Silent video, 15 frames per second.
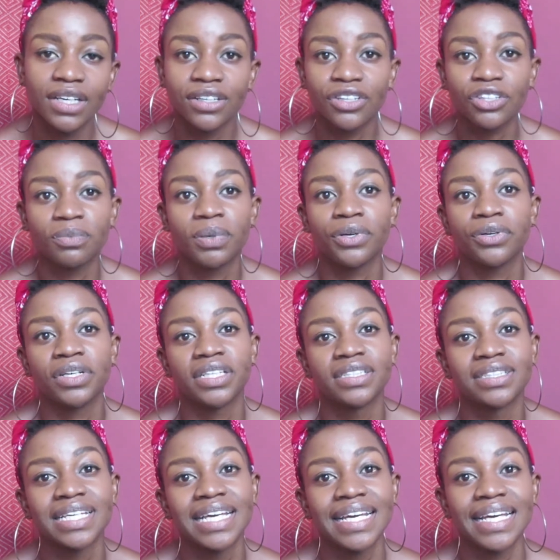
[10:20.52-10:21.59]
Another pro
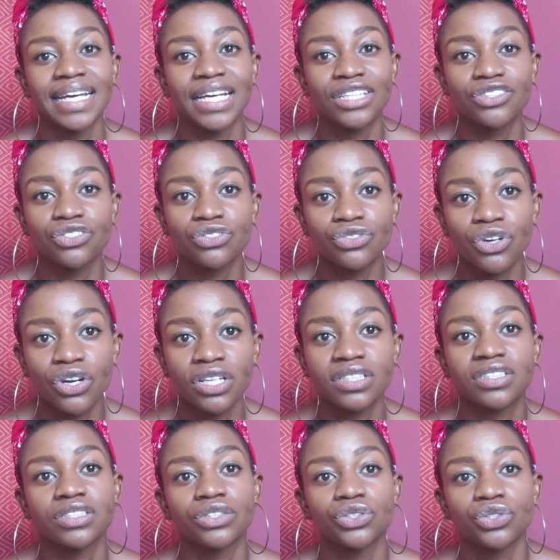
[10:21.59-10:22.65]
is it's
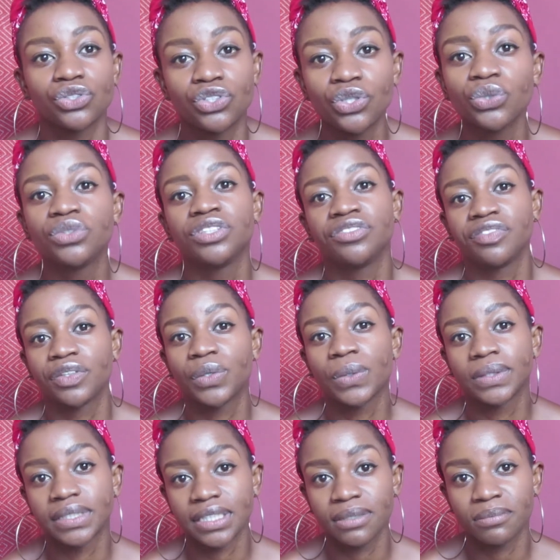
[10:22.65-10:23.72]
not too
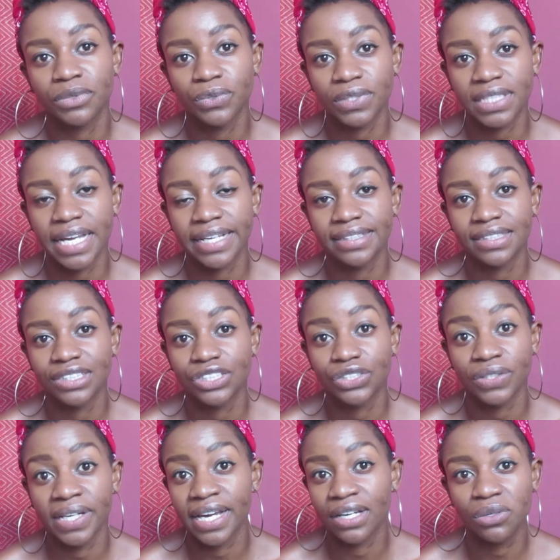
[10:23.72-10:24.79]
difficult in most cases
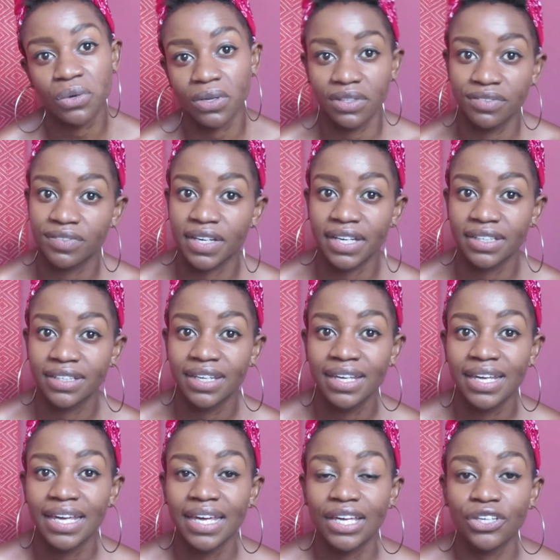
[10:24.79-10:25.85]
to get qualified.
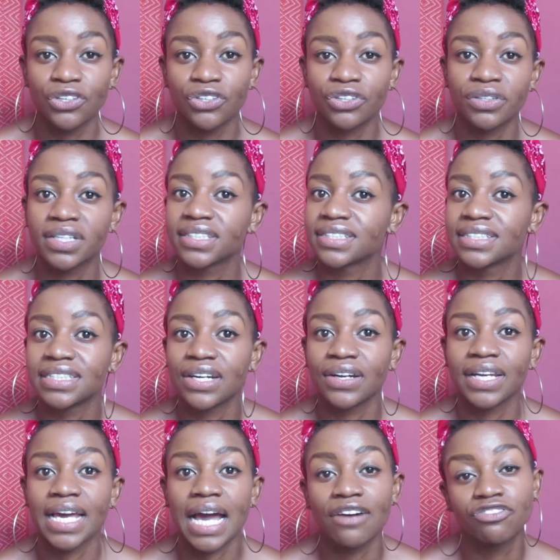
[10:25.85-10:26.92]
You don't
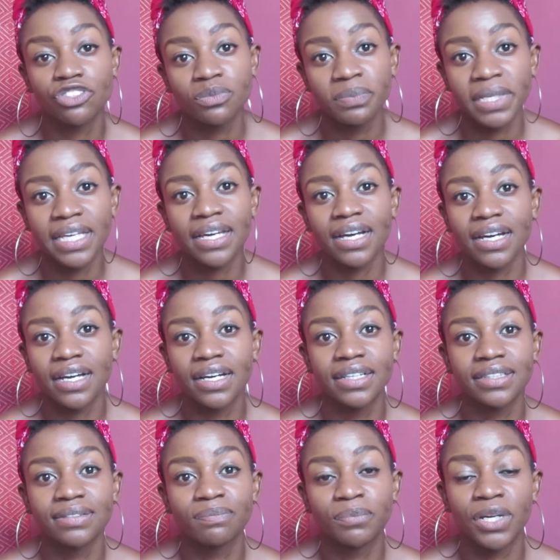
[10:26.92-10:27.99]
necessarily have to be
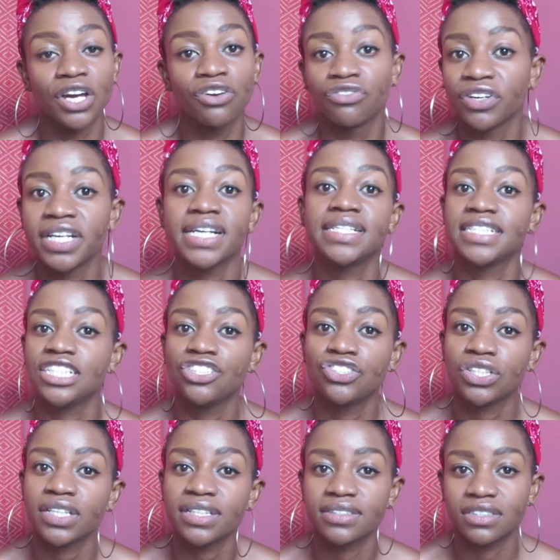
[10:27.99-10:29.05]
a career
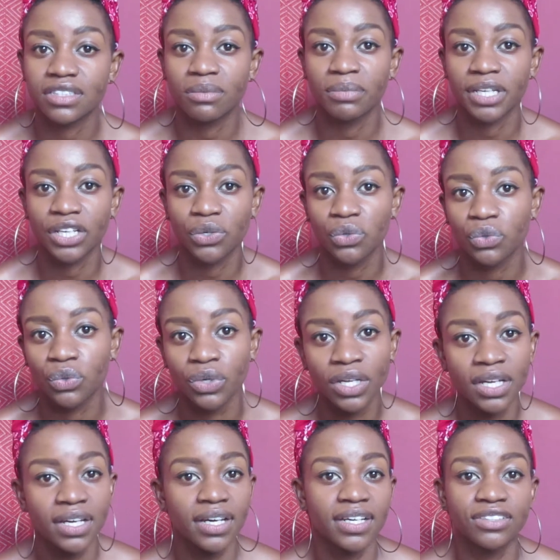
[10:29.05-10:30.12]
teacher and somebody who
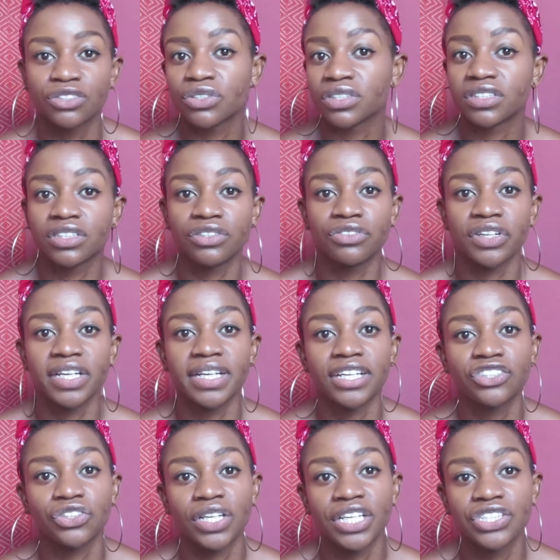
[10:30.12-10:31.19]
has got a degree in
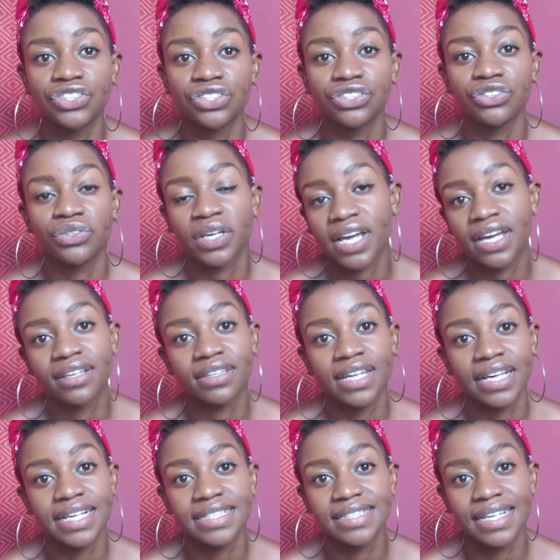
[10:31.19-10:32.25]
education. You can,
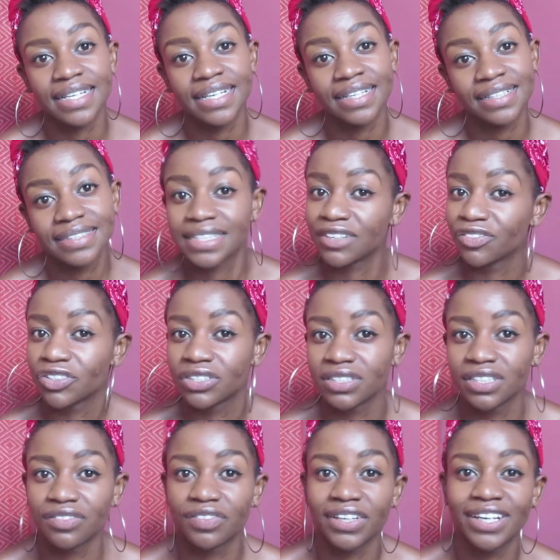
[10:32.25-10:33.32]
like I said, get a TEFL
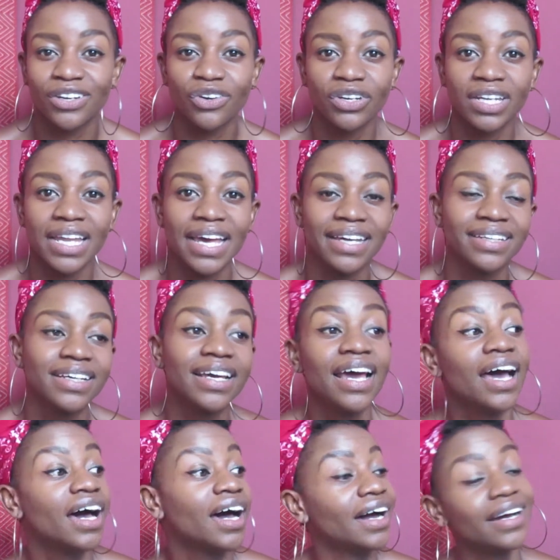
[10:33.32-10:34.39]
certificate online.
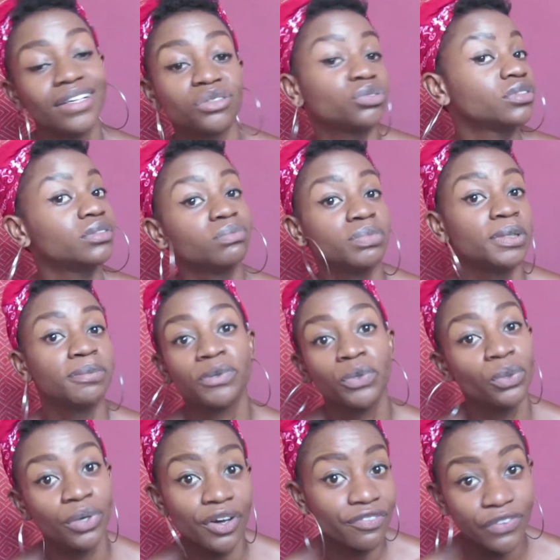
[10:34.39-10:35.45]
I know some
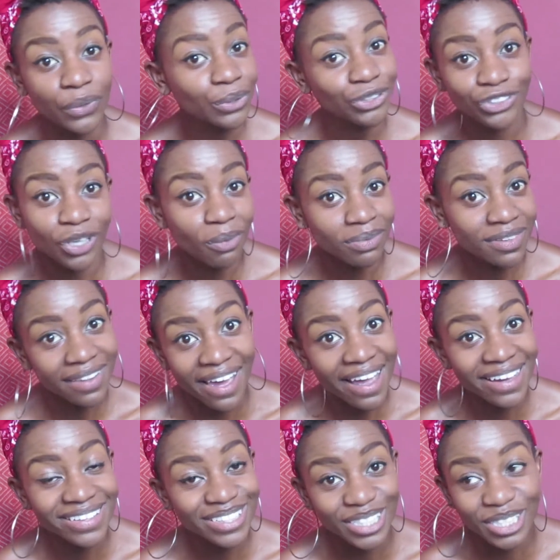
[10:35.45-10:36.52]
people who have photoshopped
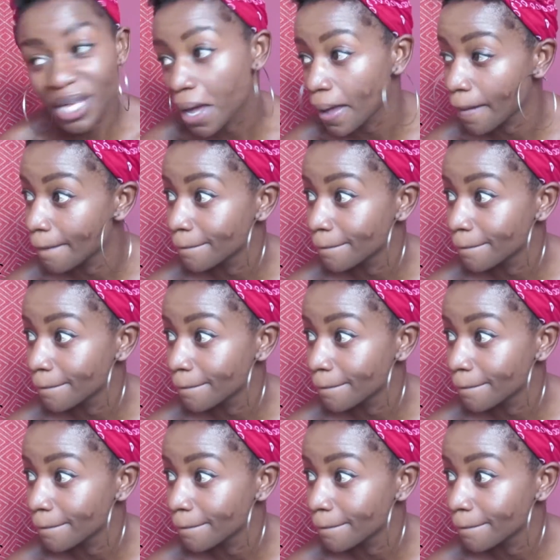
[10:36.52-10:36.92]
theirs.